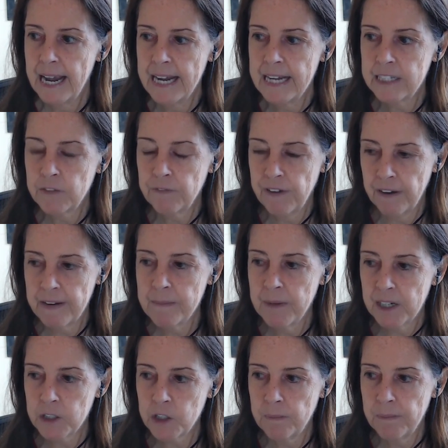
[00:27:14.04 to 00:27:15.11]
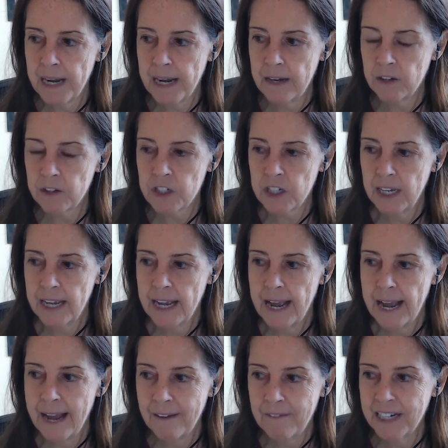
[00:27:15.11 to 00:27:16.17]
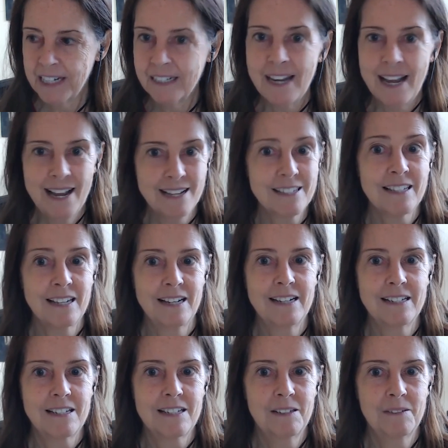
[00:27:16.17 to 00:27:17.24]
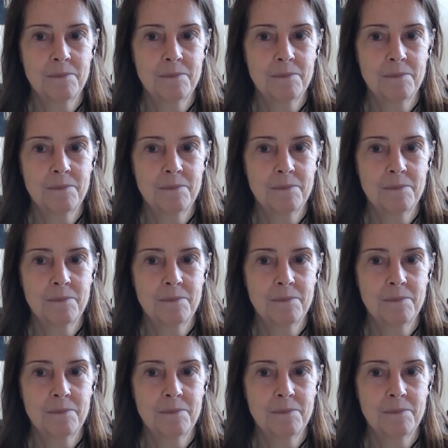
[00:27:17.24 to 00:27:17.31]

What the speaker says: it's very much about having an asset